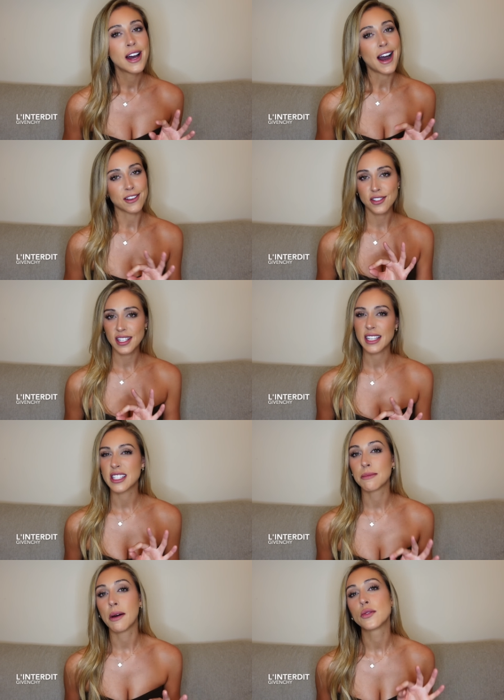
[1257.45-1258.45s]
I just think it
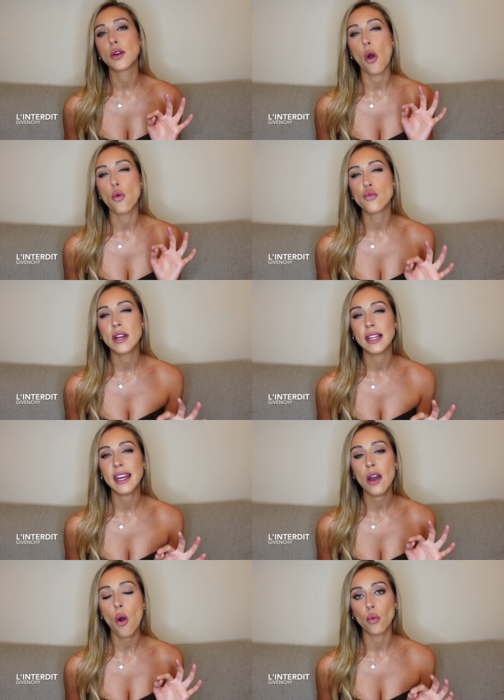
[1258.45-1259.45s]
smells really,